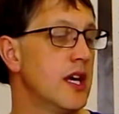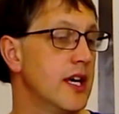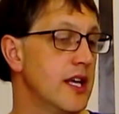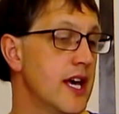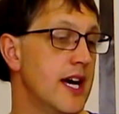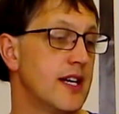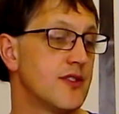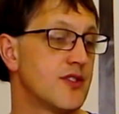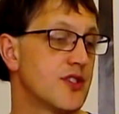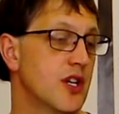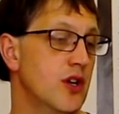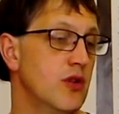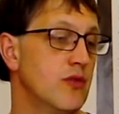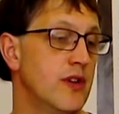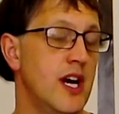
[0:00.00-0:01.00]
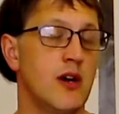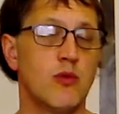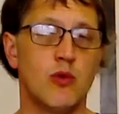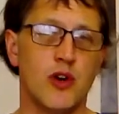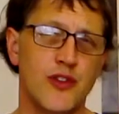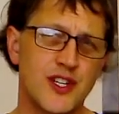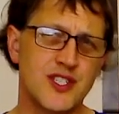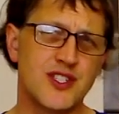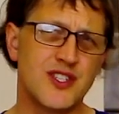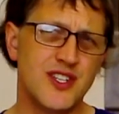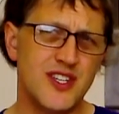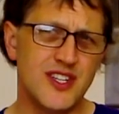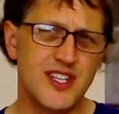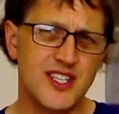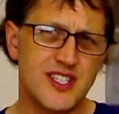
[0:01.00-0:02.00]
Yeah, so now what
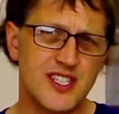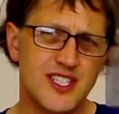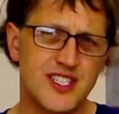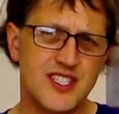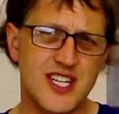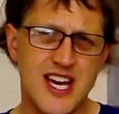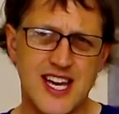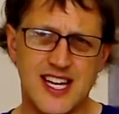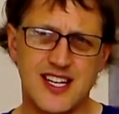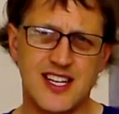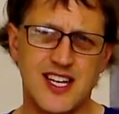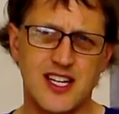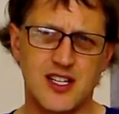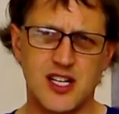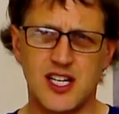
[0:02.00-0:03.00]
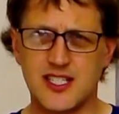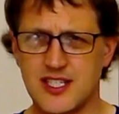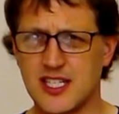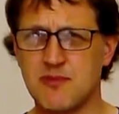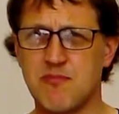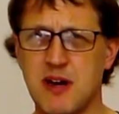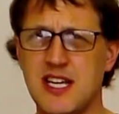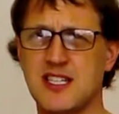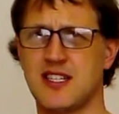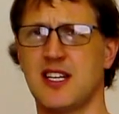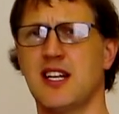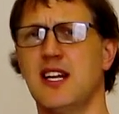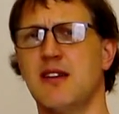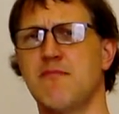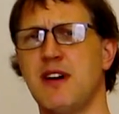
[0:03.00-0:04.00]
this technique does is
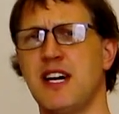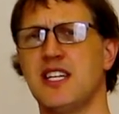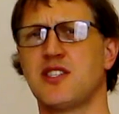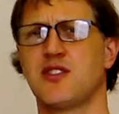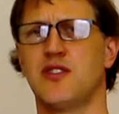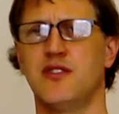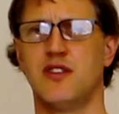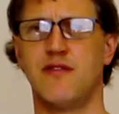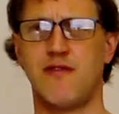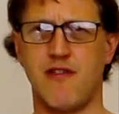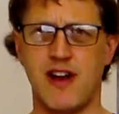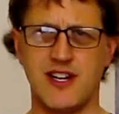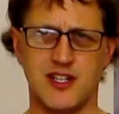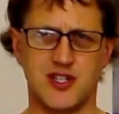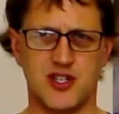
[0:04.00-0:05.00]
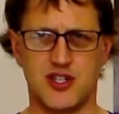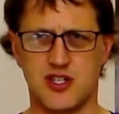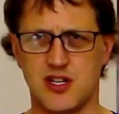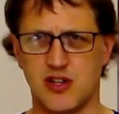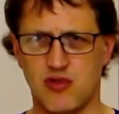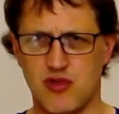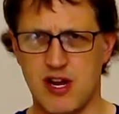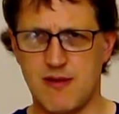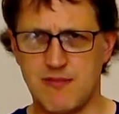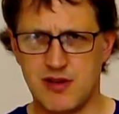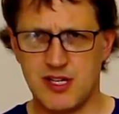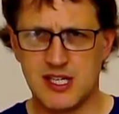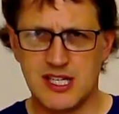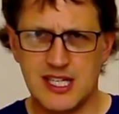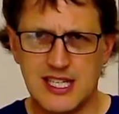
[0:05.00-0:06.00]
basically based on the French grip.
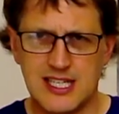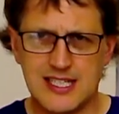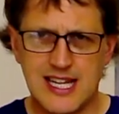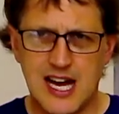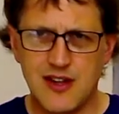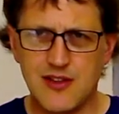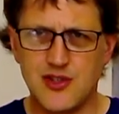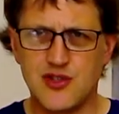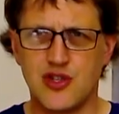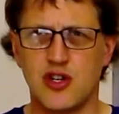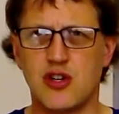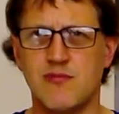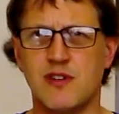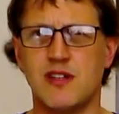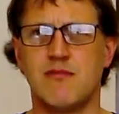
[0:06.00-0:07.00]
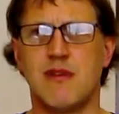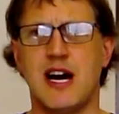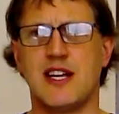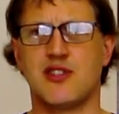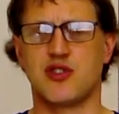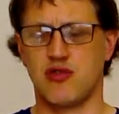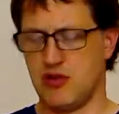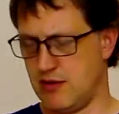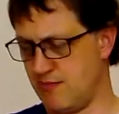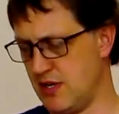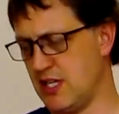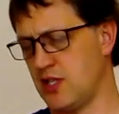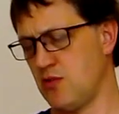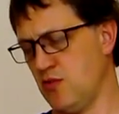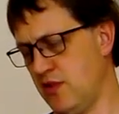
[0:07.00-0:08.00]
Now the German match grip
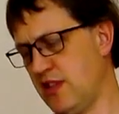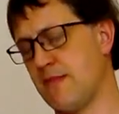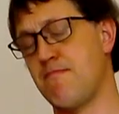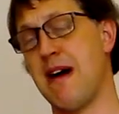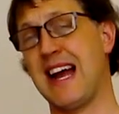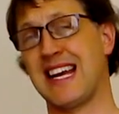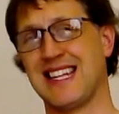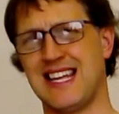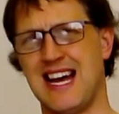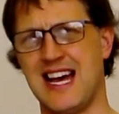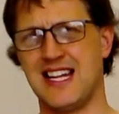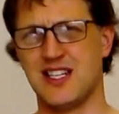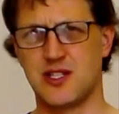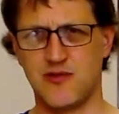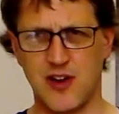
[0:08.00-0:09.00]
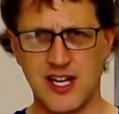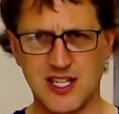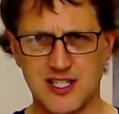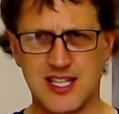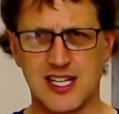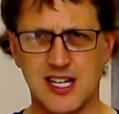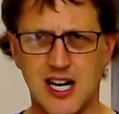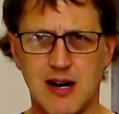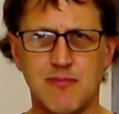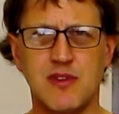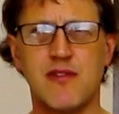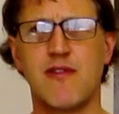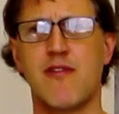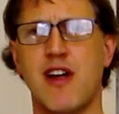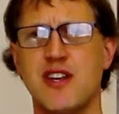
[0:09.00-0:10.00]
is with the back of the hands facing up, and the
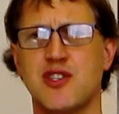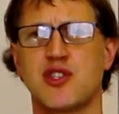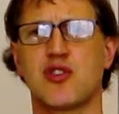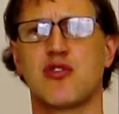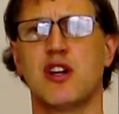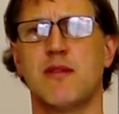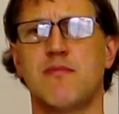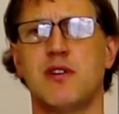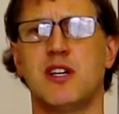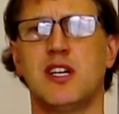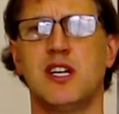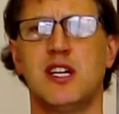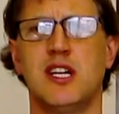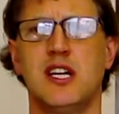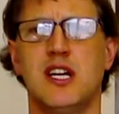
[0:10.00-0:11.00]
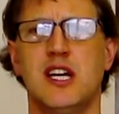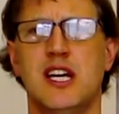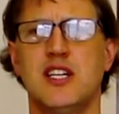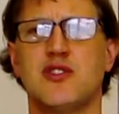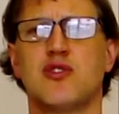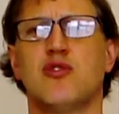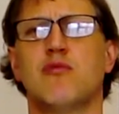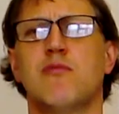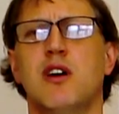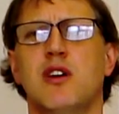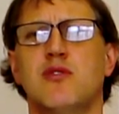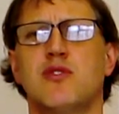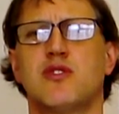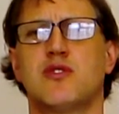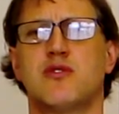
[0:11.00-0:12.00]
French grip is
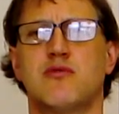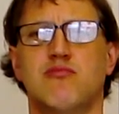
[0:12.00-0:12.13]
almost